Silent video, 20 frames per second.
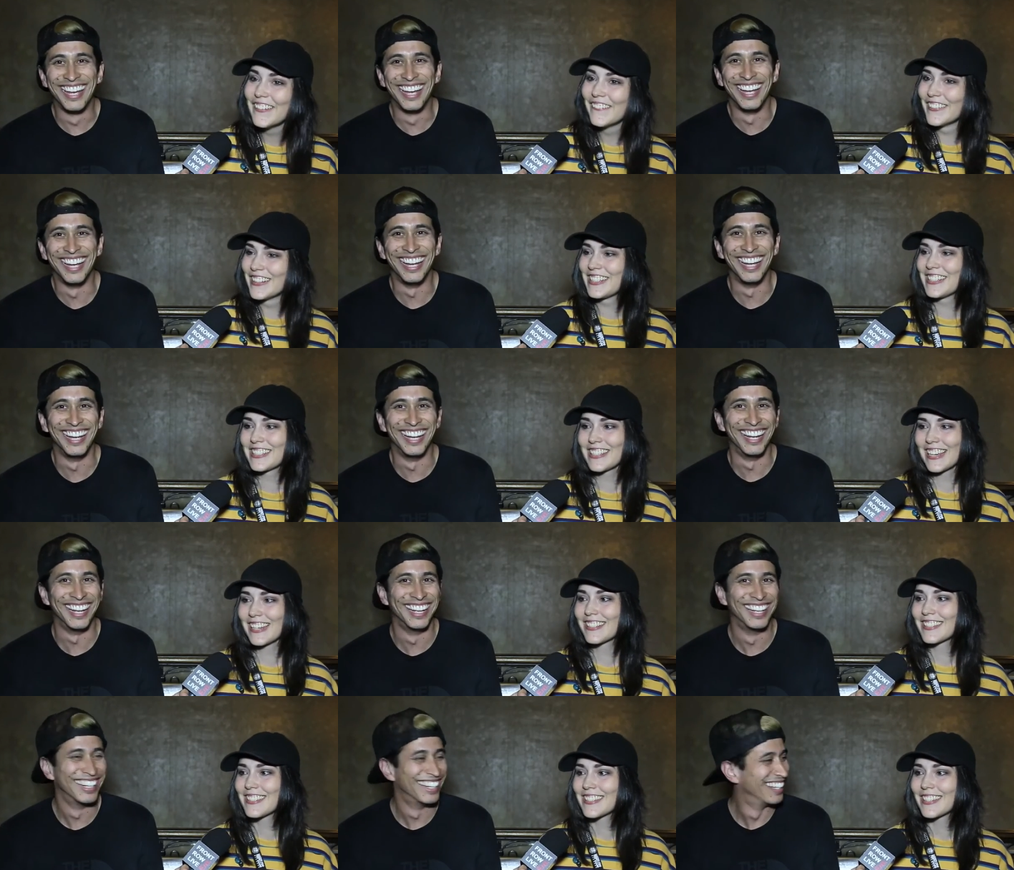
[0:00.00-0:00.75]
Speaker 1: which is
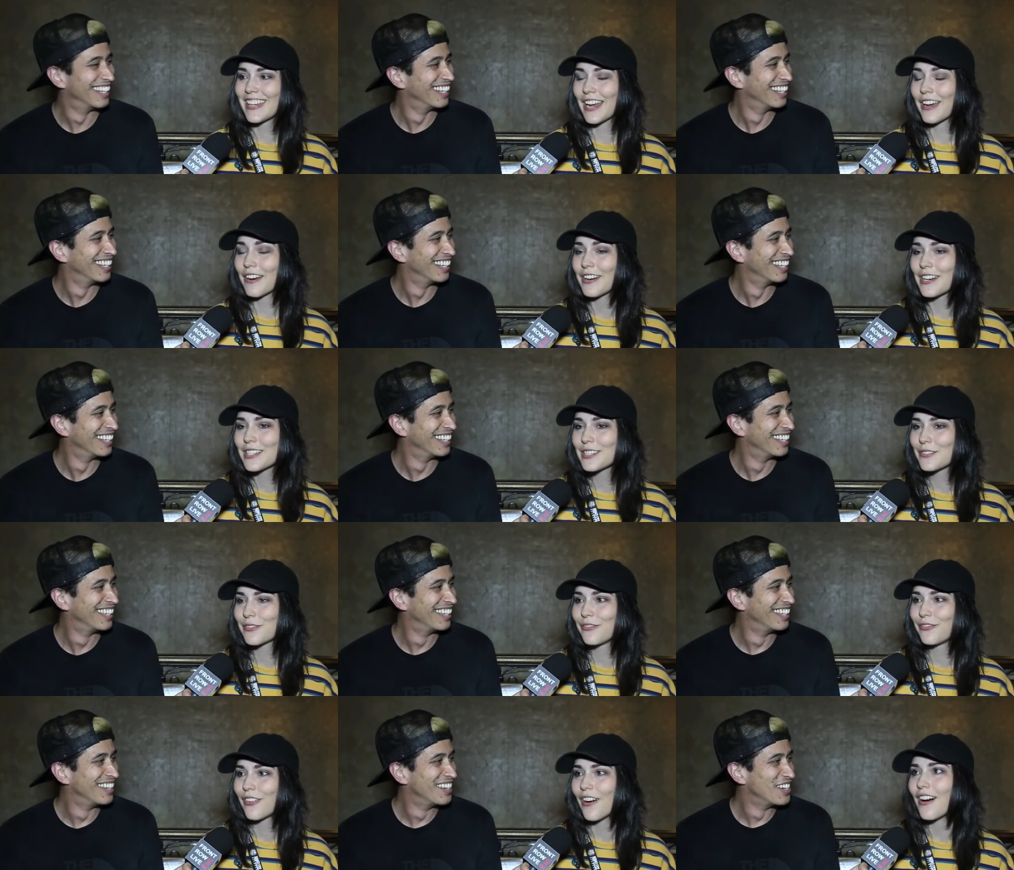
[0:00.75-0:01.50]
like scary
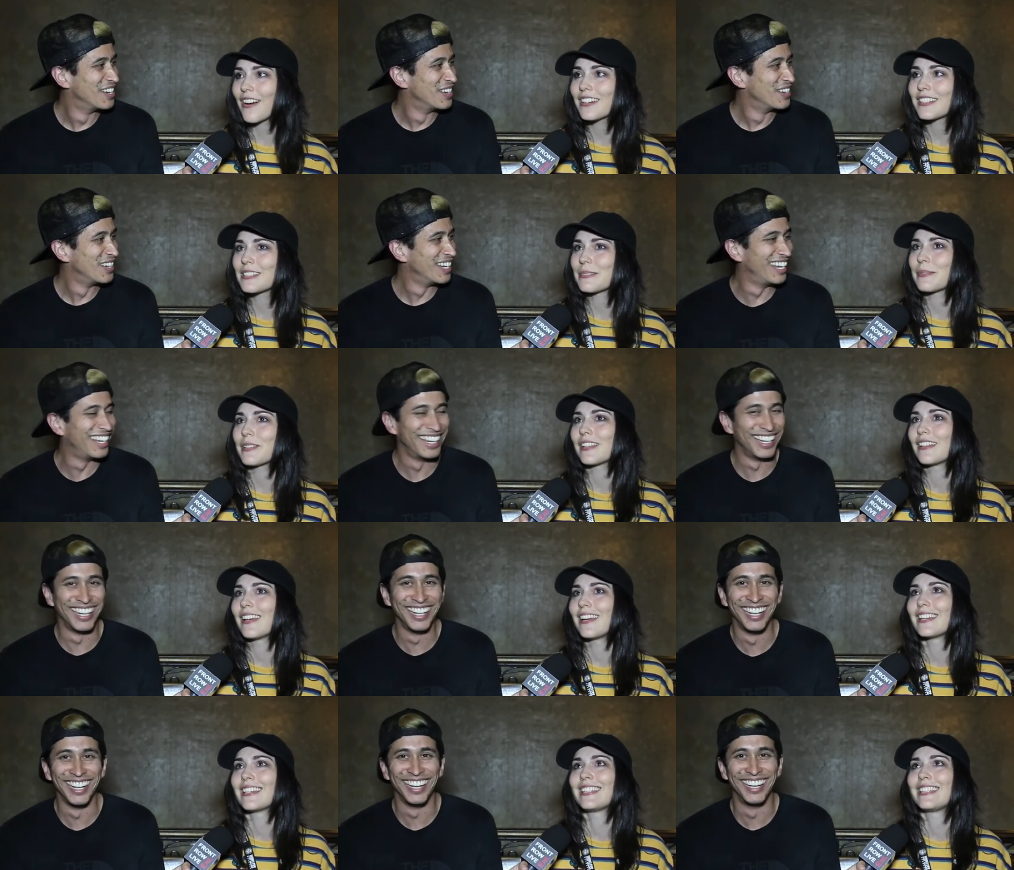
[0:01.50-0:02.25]
as fuck to be
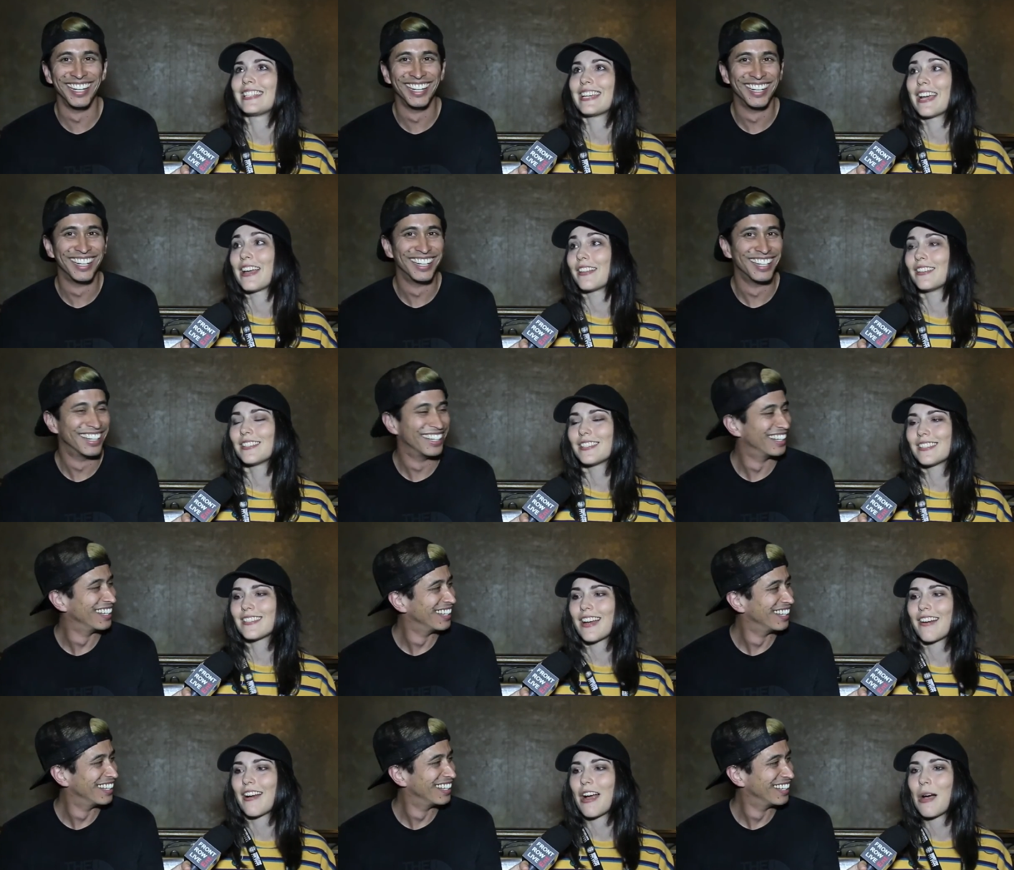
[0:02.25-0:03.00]
like, yeah, this
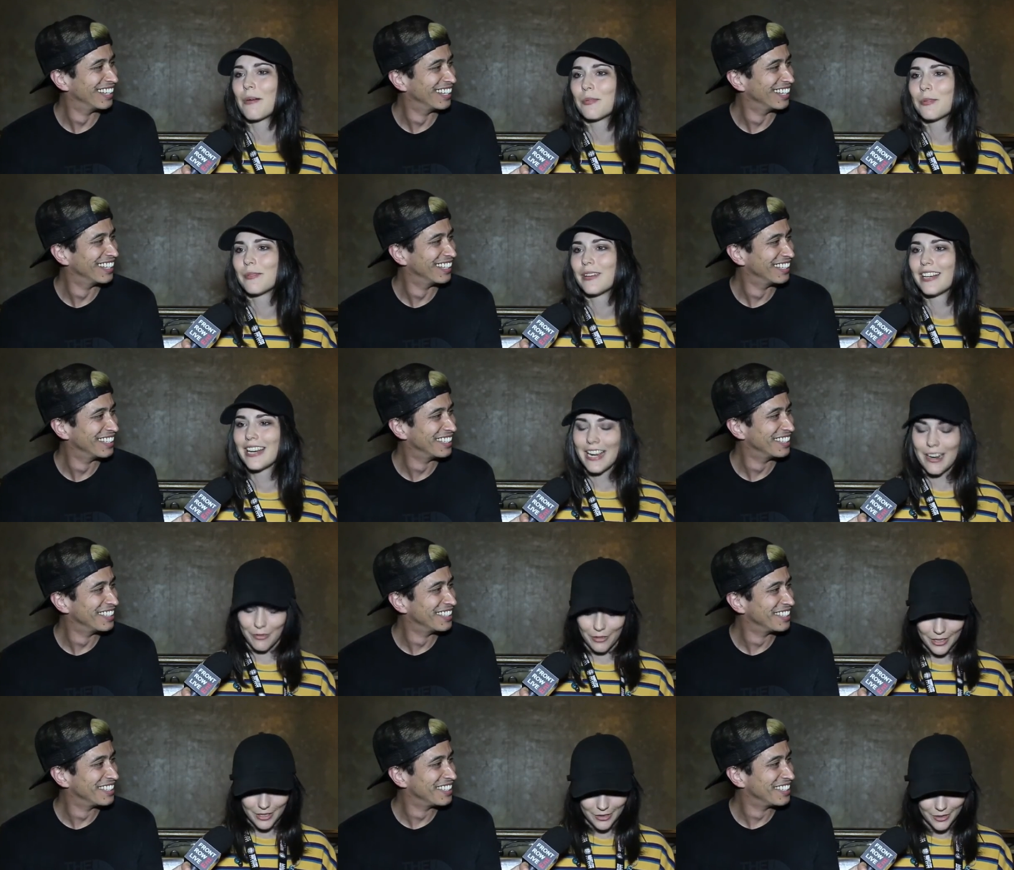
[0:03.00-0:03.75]
is our album, and
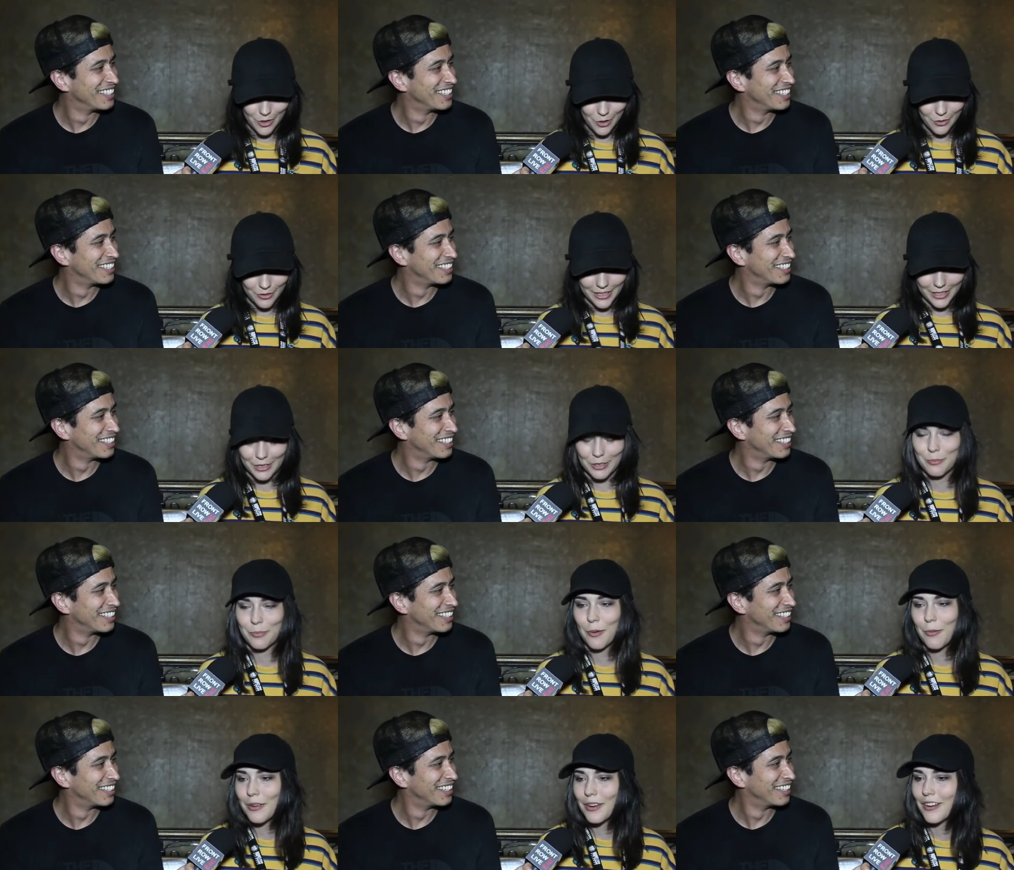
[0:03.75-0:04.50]
every song like
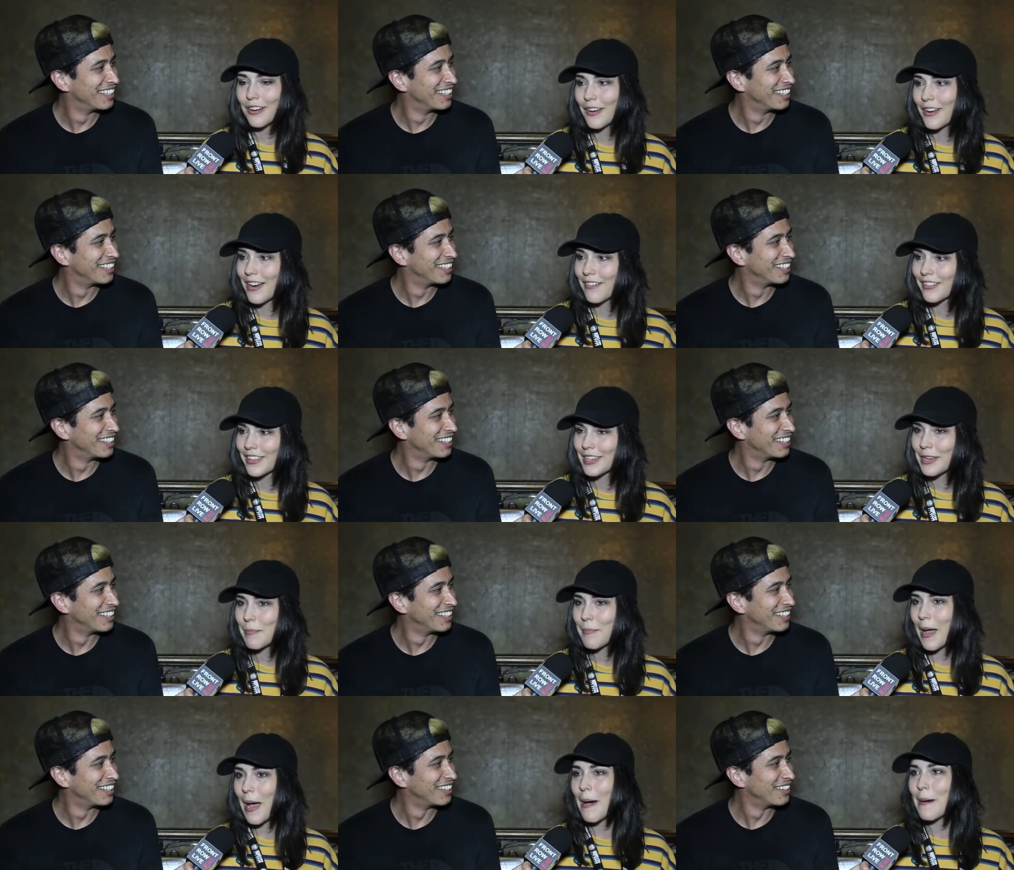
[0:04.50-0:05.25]
you're probably gonna know everything
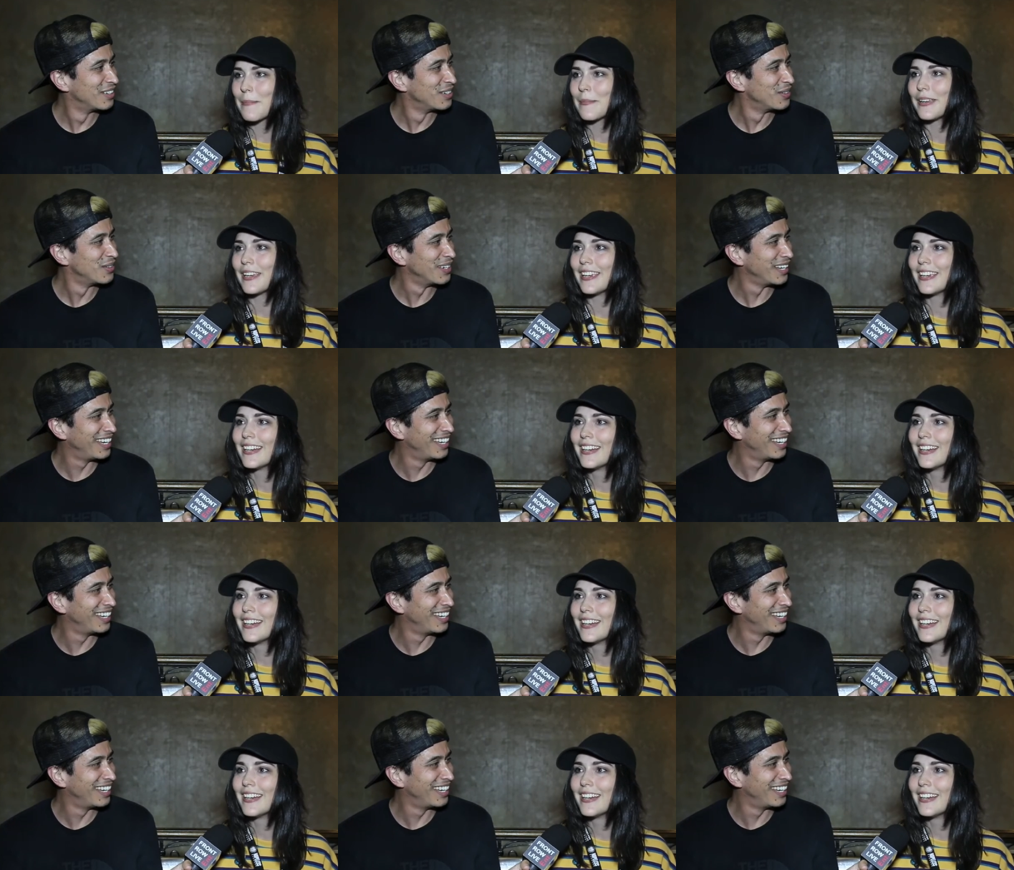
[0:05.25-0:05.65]
about me.